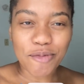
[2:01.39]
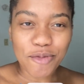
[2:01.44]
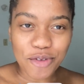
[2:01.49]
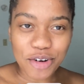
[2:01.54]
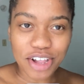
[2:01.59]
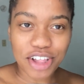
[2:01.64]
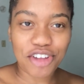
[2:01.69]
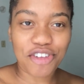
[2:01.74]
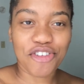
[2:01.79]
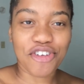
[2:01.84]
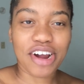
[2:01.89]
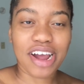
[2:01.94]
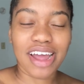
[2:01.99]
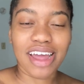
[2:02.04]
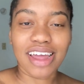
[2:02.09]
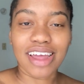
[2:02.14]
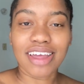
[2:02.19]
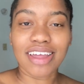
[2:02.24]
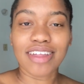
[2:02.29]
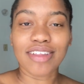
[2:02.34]
really
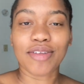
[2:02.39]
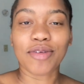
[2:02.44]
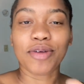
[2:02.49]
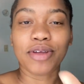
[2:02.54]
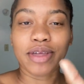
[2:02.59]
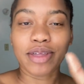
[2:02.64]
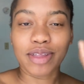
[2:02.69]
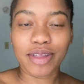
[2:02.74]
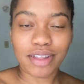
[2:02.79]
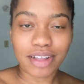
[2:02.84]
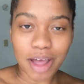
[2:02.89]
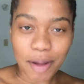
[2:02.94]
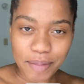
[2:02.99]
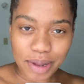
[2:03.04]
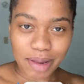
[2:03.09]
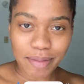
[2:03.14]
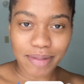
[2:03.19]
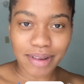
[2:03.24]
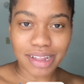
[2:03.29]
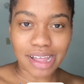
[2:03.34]
trying. So cut me
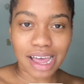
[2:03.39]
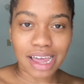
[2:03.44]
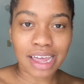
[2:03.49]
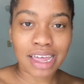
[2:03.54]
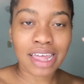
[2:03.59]
some slack.